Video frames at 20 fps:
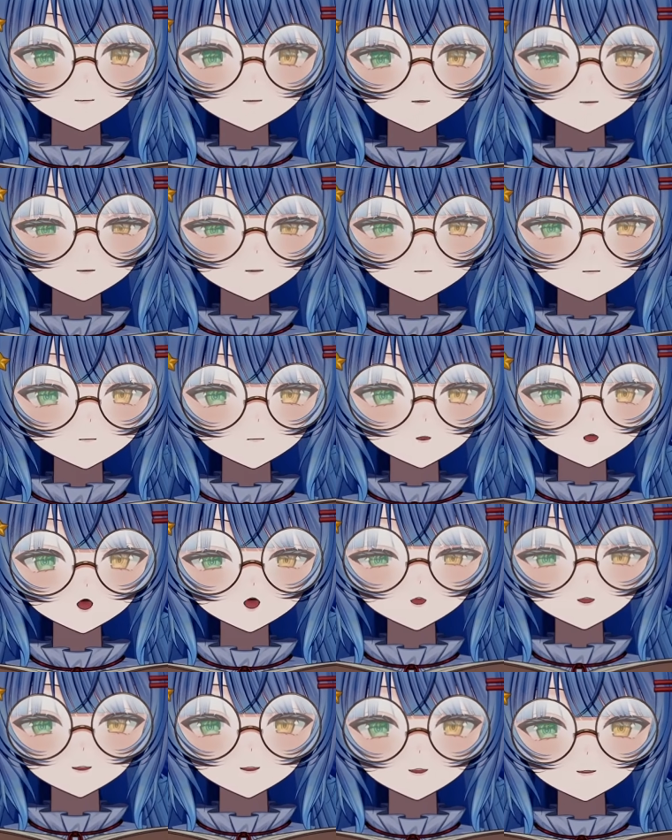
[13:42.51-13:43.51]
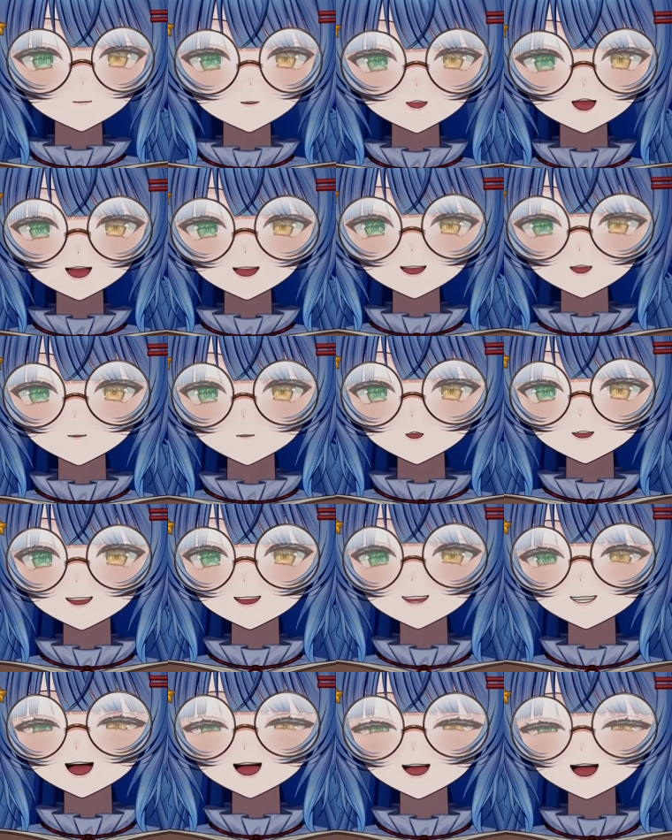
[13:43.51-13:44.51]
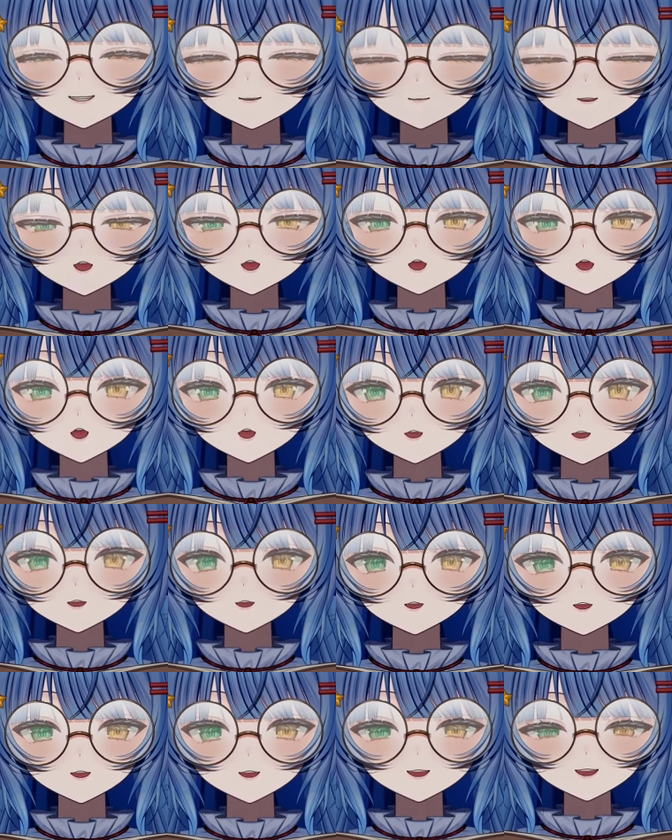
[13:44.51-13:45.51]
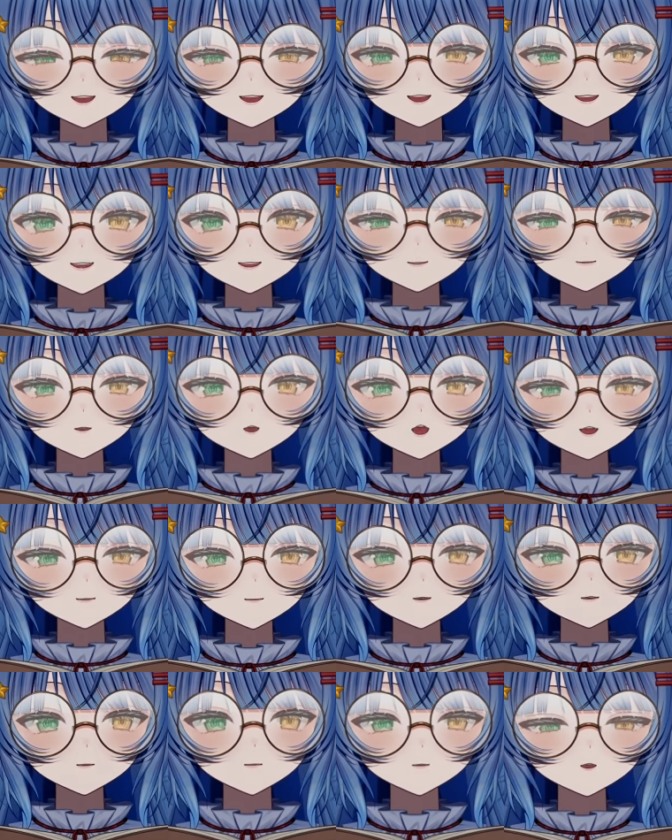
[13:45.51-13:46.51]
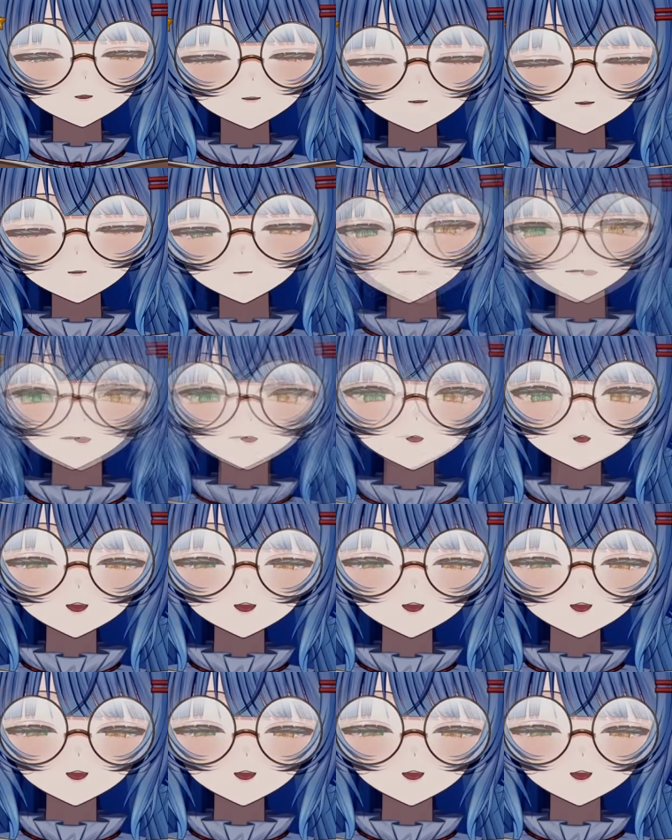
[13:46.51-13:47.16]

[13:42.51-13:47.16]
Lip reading: You're hardly going to meet anyone in that game at all, except for enemies trying to kill you.